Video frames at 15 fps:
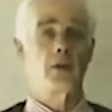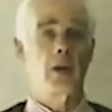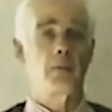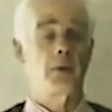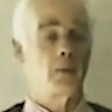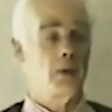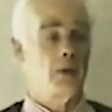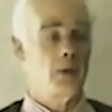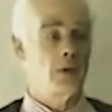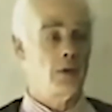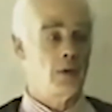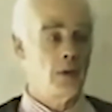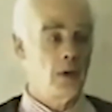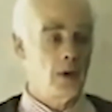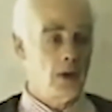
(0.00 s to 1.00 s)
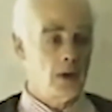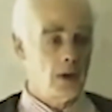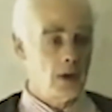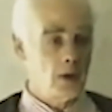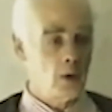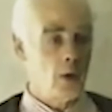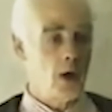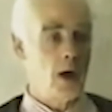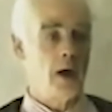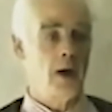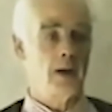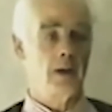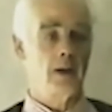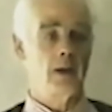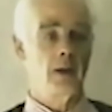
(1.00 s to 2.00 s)
that is happening, but it's
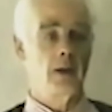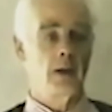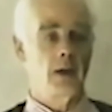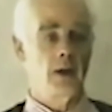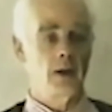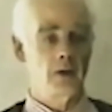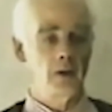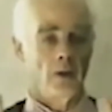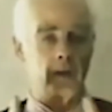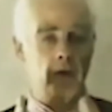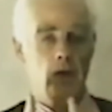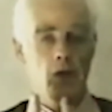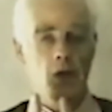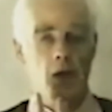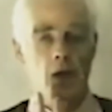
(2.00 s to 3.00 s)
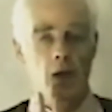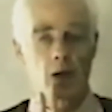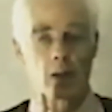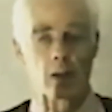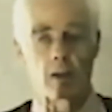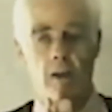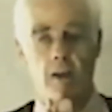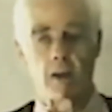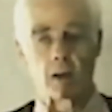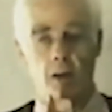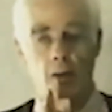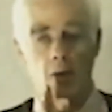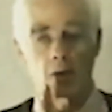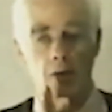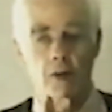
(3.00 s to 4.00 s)
quiet. So that
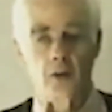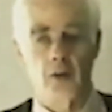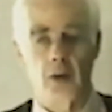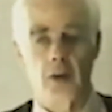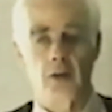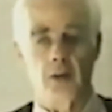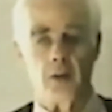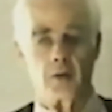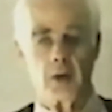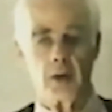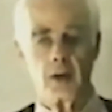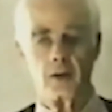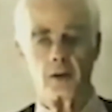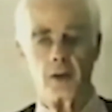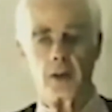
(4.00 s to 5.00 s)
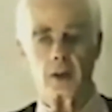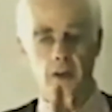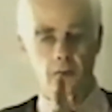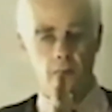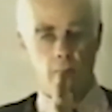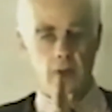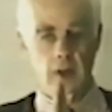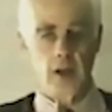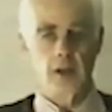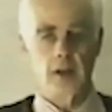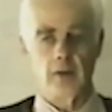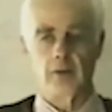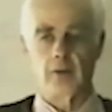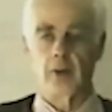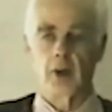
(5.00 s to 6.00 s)
the concentration of energy is
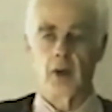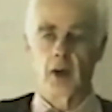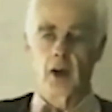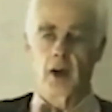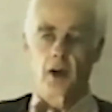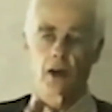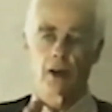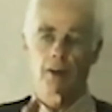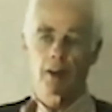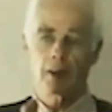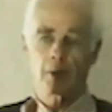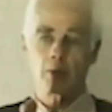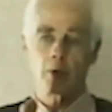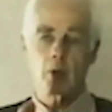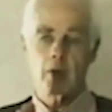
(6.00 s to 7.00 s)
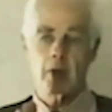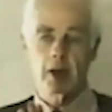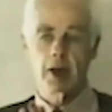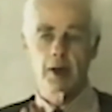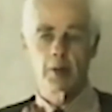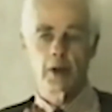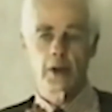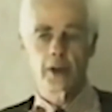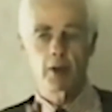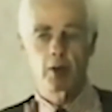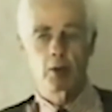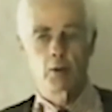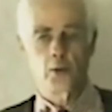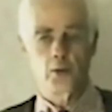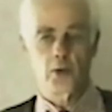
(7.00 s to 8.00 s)
creative. And I think probably anybody
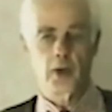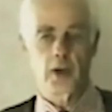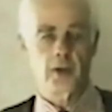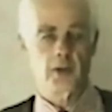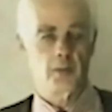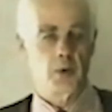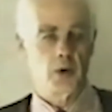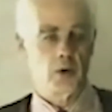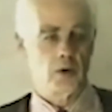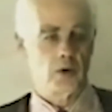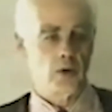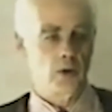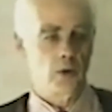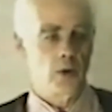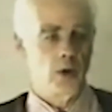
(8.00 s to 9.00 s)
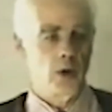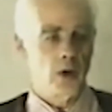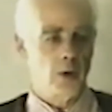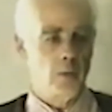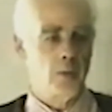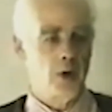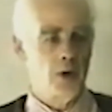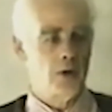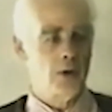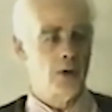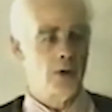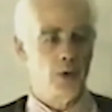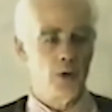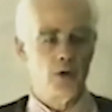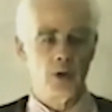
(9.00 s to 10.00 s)
who writes books or
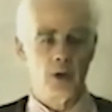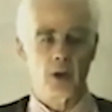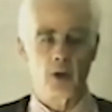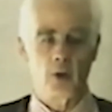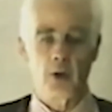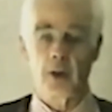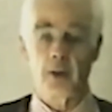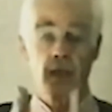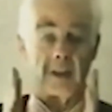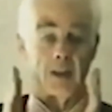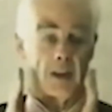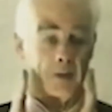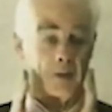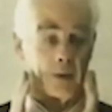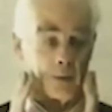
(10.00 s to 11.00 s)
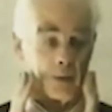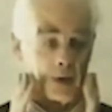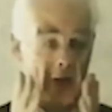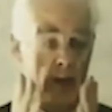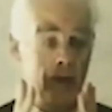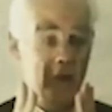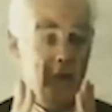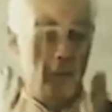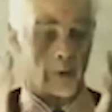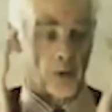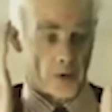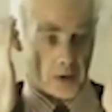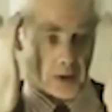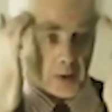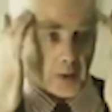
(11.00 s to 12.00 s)
composes music, or they need to have some silence,
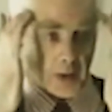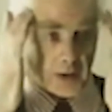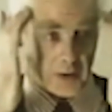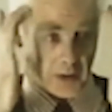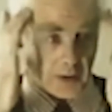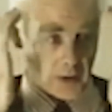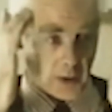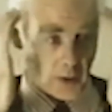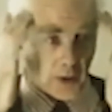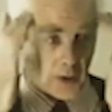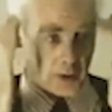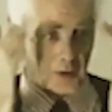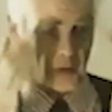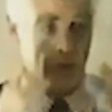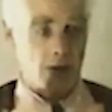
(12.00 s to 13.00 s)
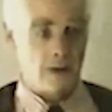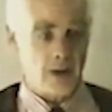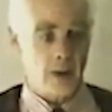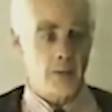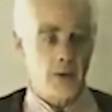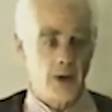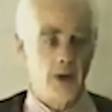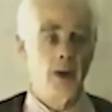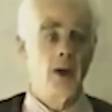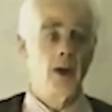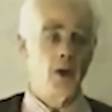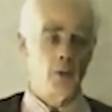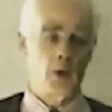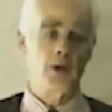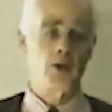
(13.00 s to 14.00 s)
because otherwise there's no concentration up here.
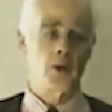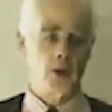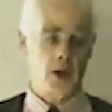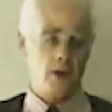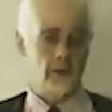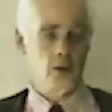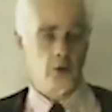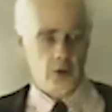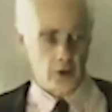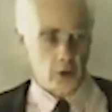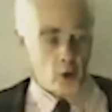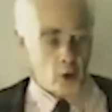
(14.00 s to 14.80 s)
Once you get to